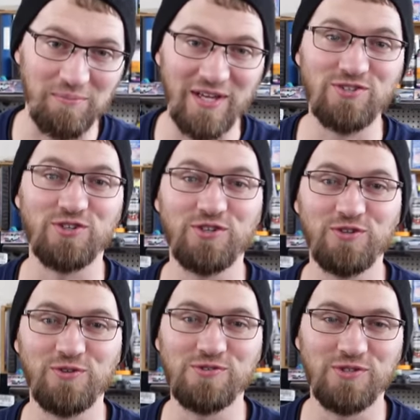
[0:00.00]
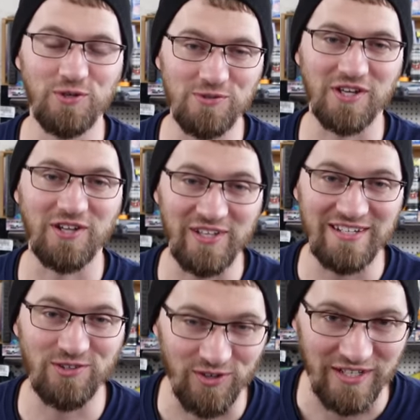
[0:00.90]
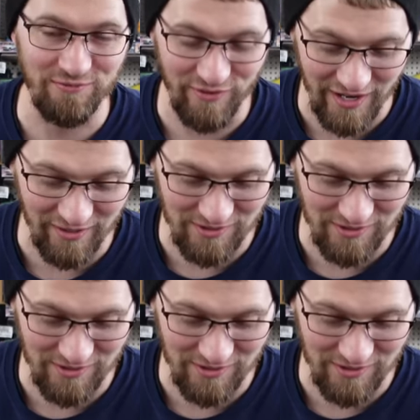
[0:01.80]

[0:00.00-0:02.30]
make sure you use a clean green fire